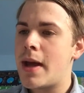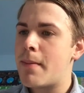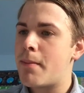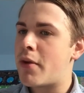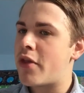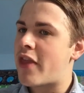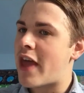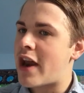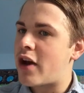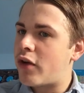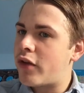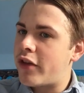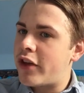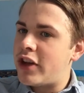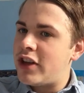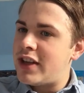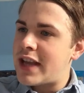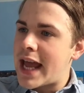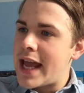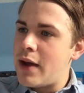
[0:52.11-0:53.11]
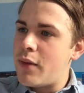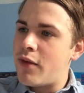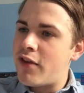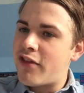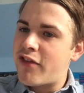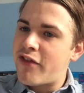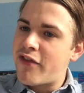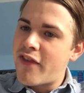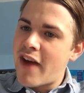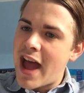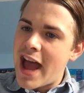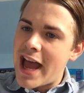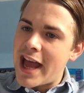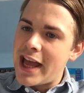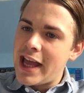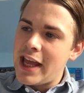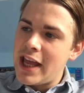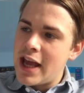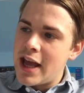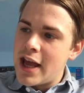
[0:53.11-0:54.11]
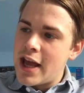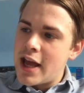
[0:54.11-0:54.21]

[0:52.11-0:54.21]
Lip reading: But then on the date with Faye,